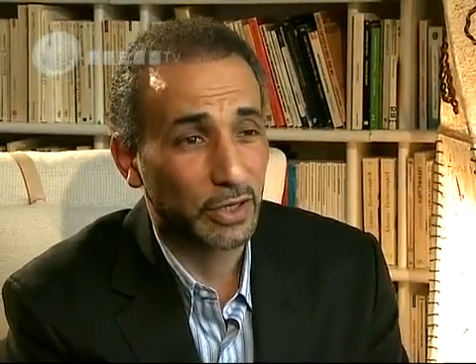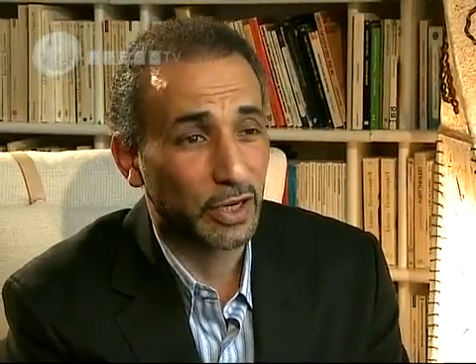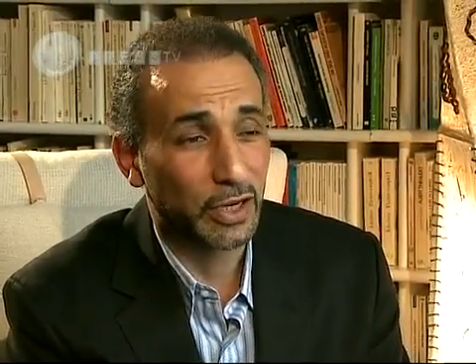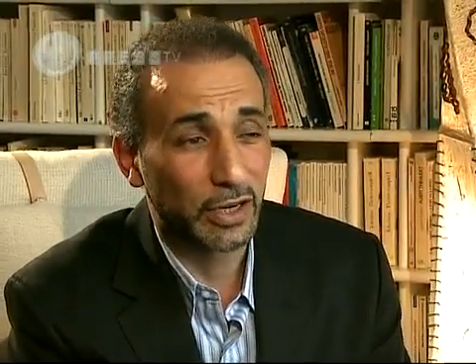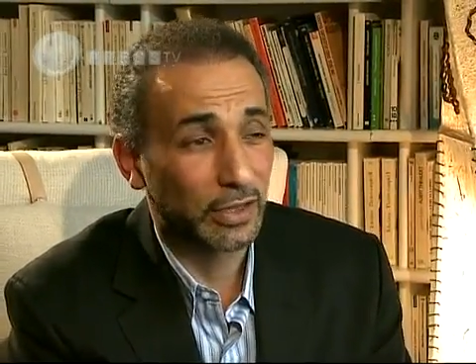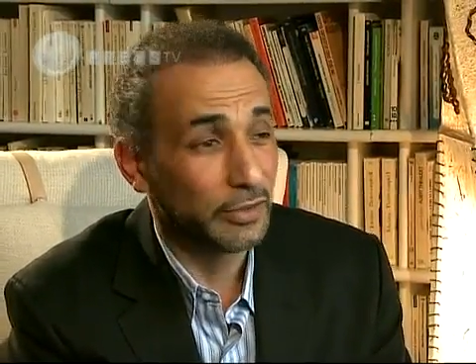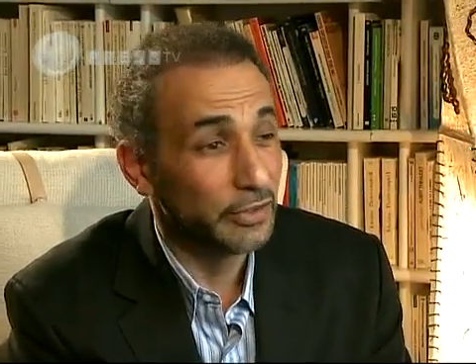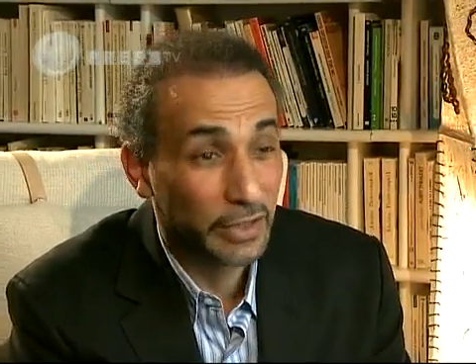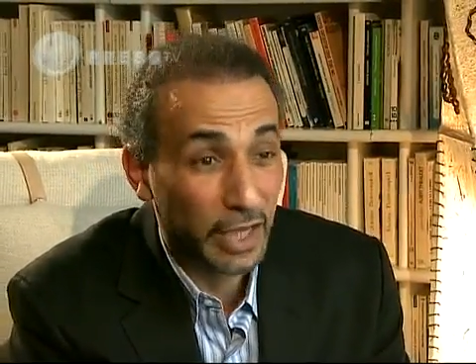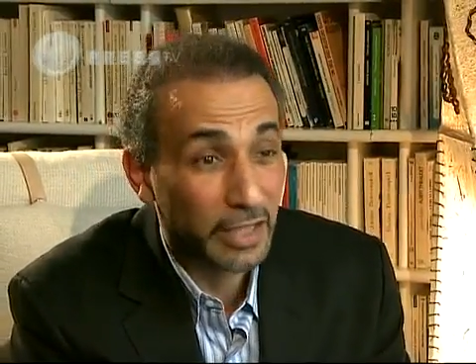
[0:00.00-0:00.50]

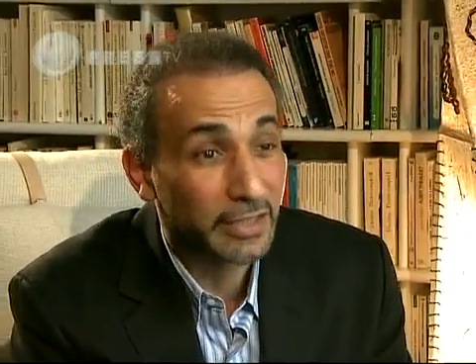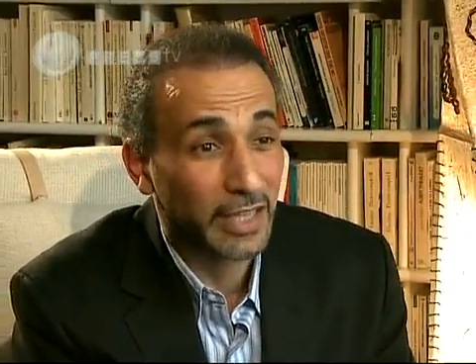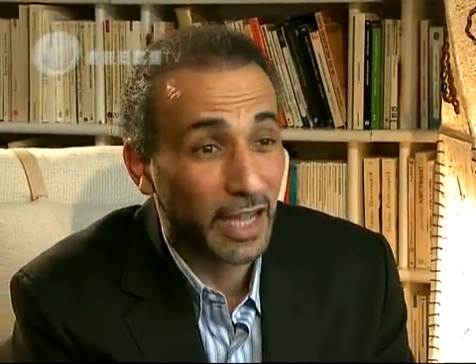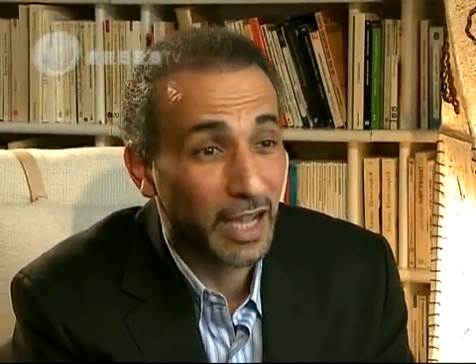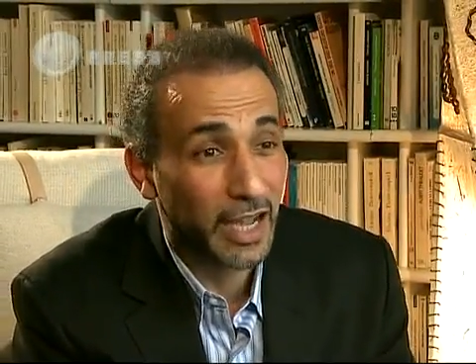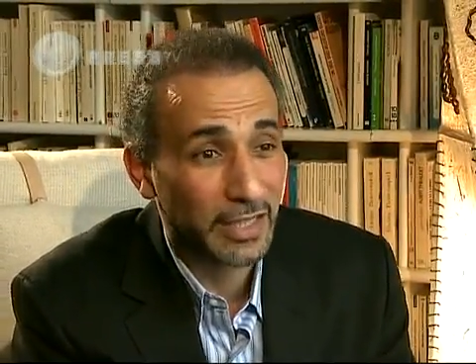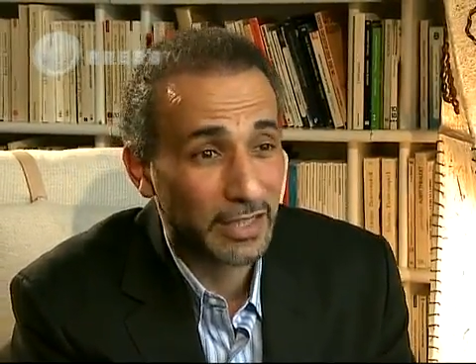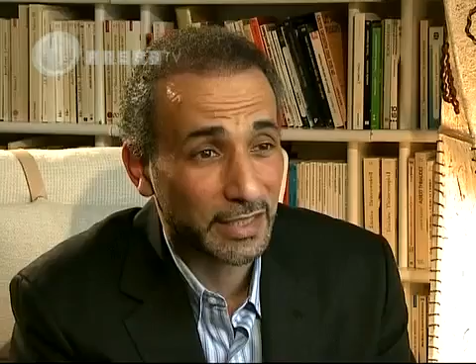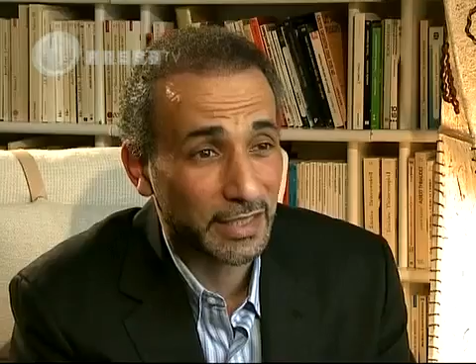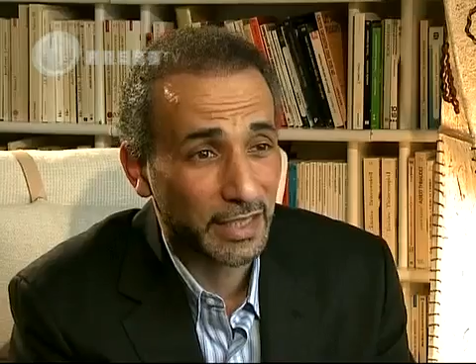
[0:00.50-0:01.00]
or not
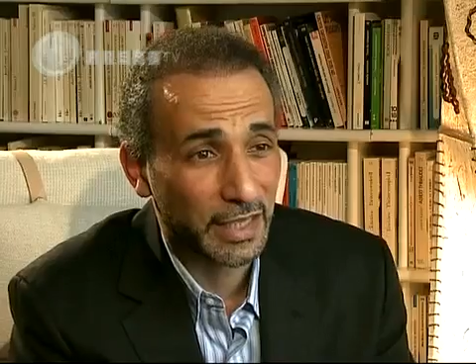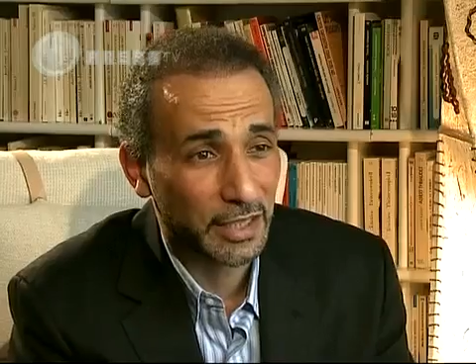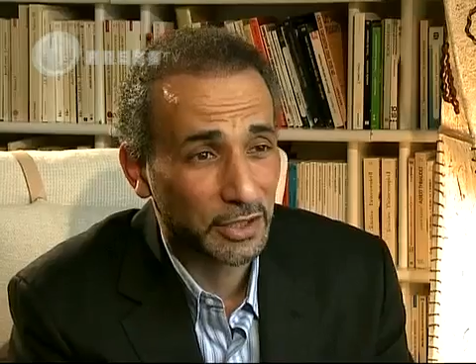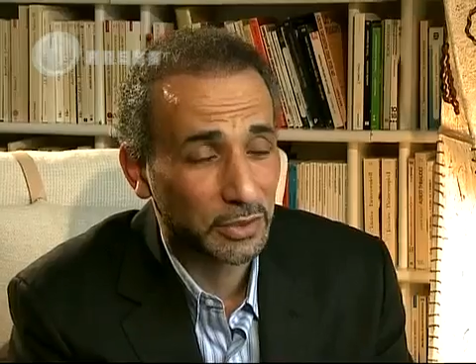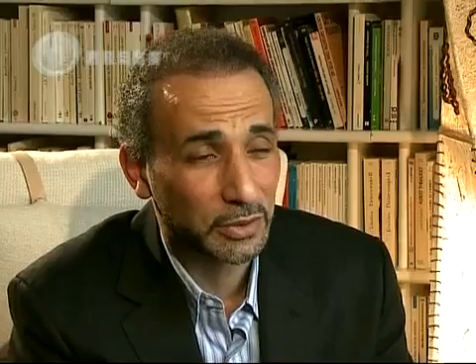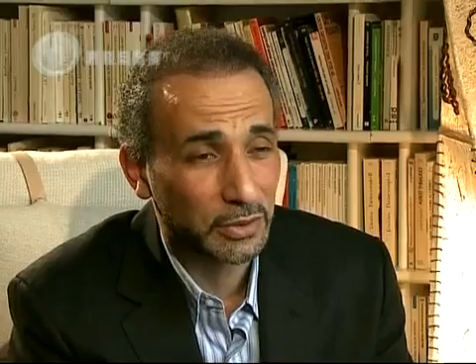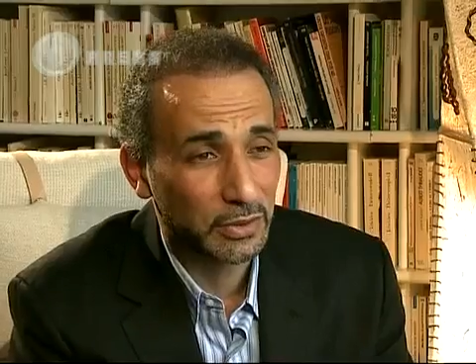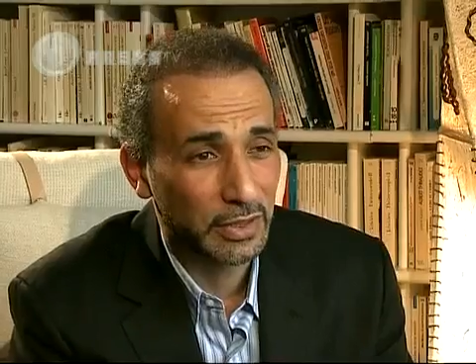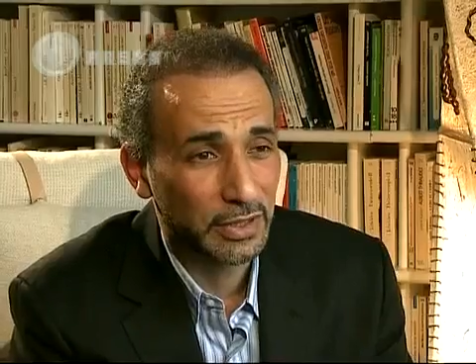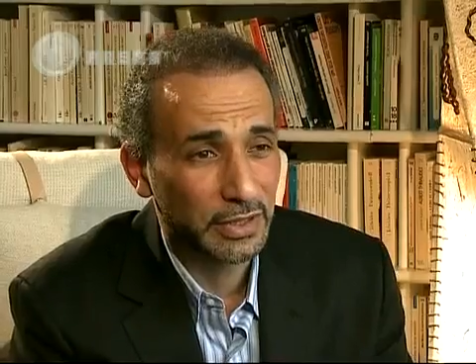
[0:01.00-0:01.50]
asking at all,